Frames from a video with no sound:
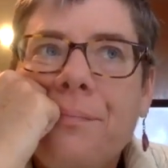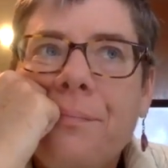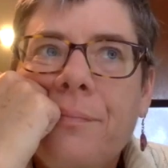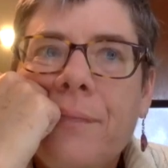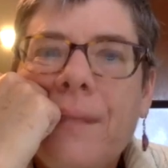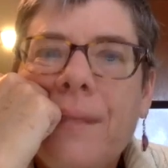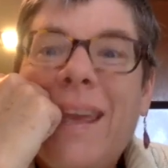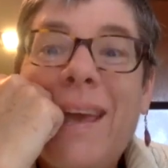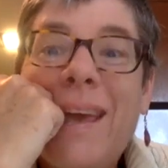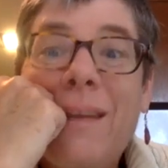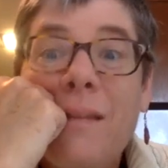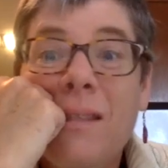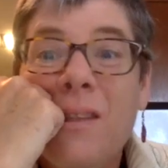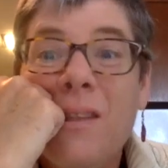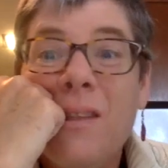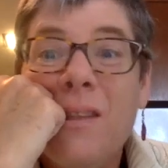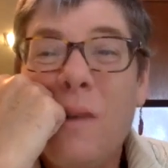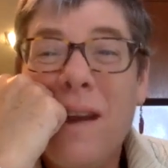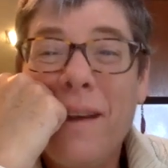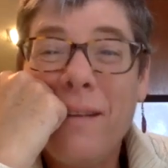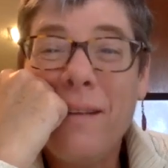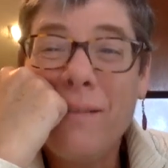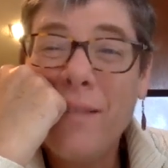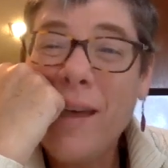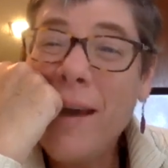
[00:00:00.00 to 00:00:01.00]
get in the
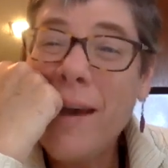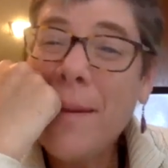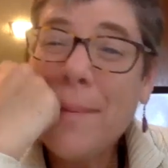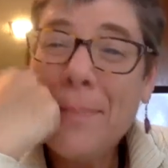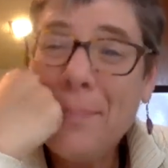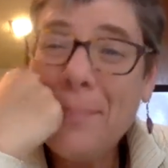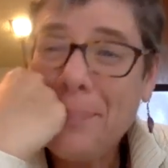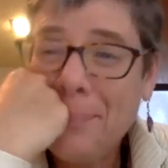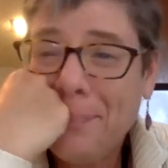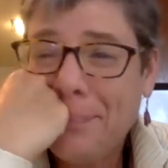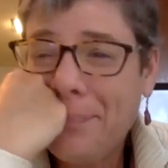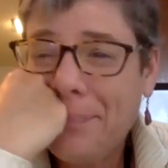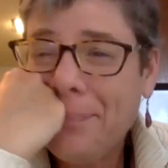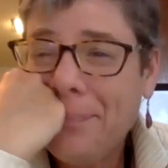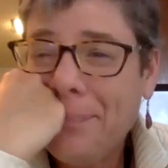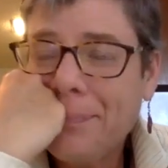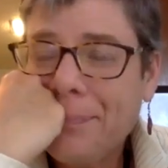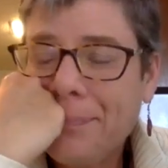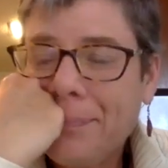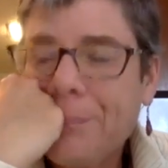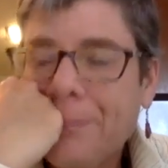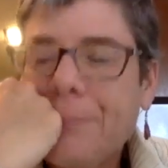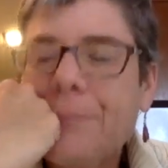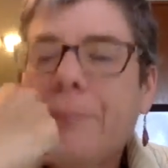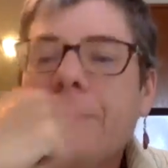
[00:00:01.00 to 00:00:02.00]
way of that
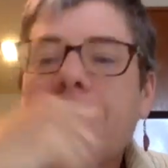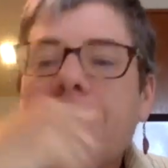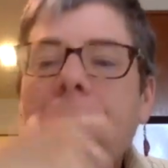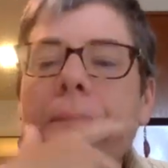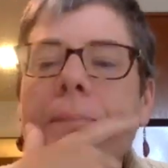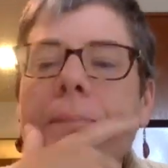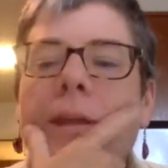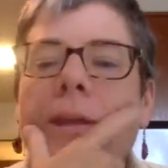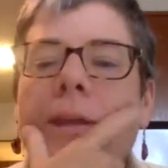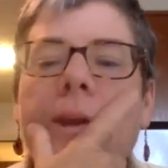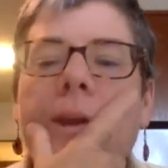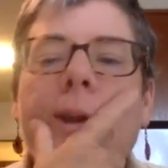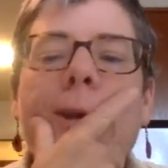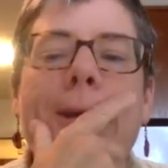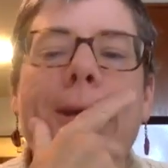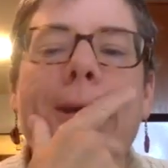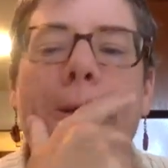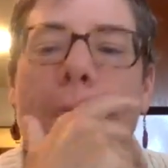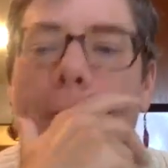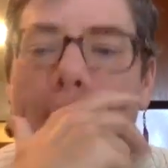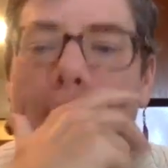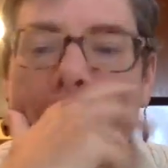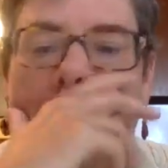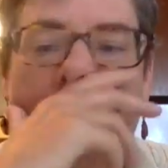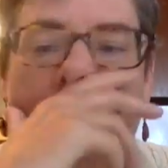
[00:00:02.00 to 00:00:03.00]
in any
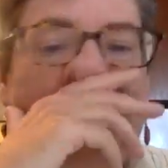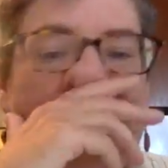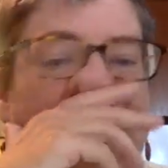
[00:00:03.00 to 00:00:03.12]
way.